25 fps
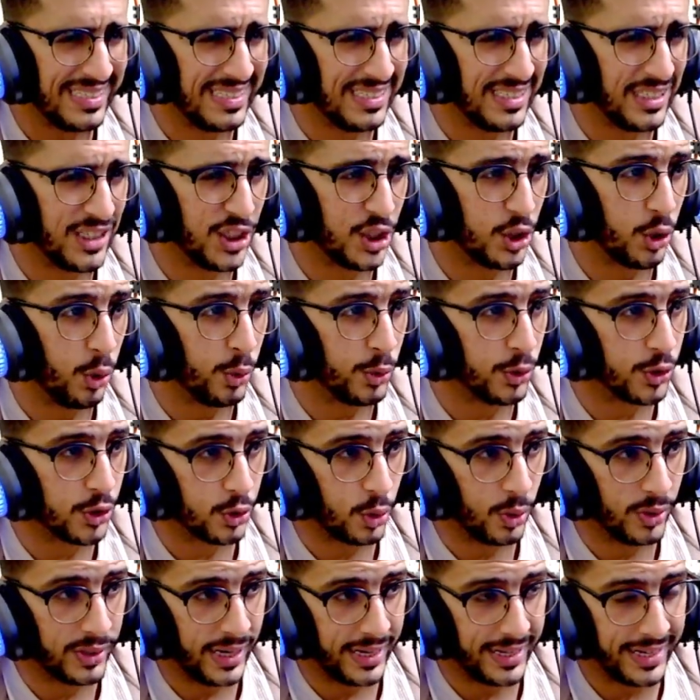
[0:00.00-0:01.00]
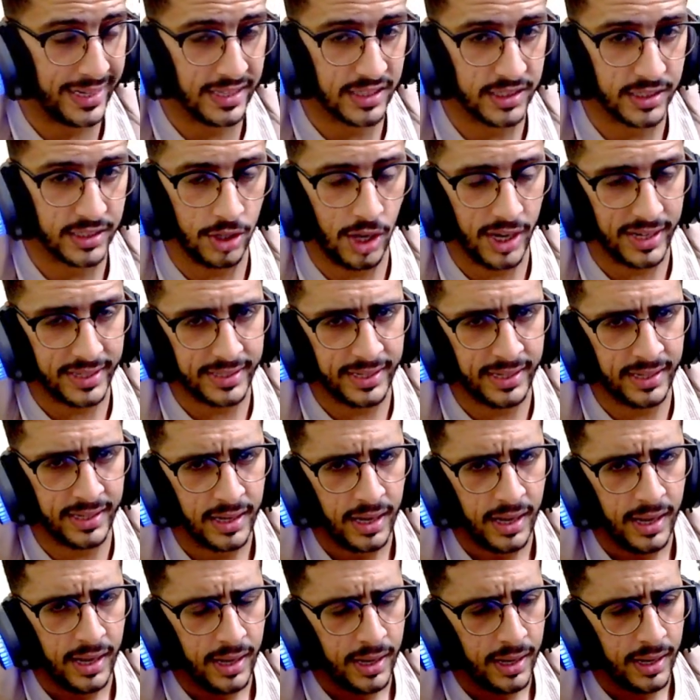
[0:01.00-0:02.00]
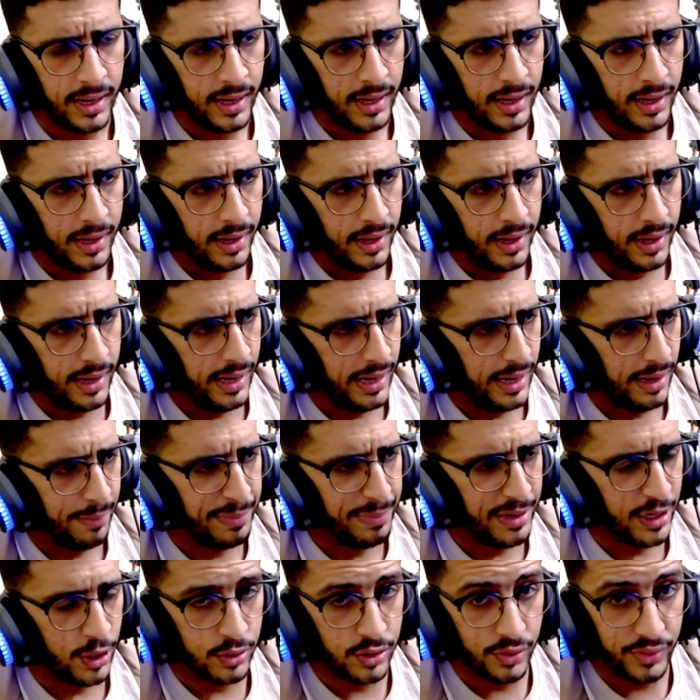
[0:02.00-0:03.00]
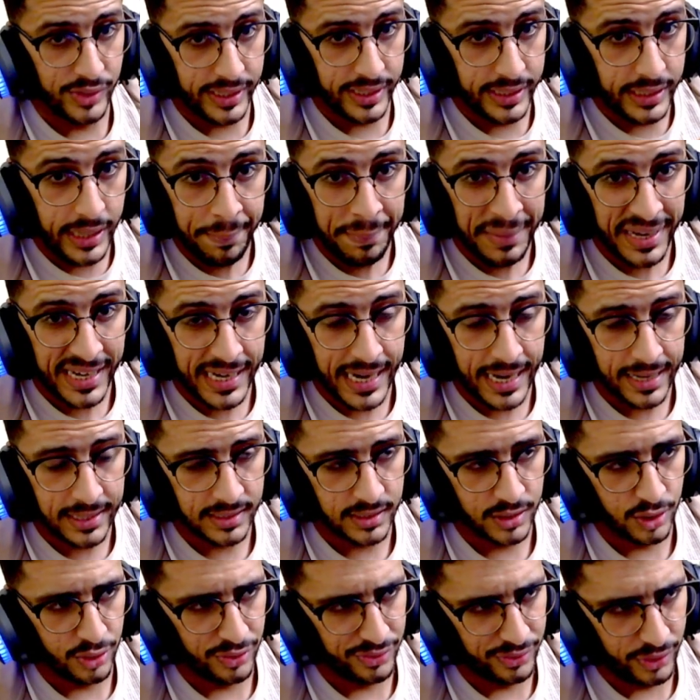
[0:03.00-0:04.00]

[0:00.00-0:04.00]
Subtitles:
so strong against lightning because of the game mechanics.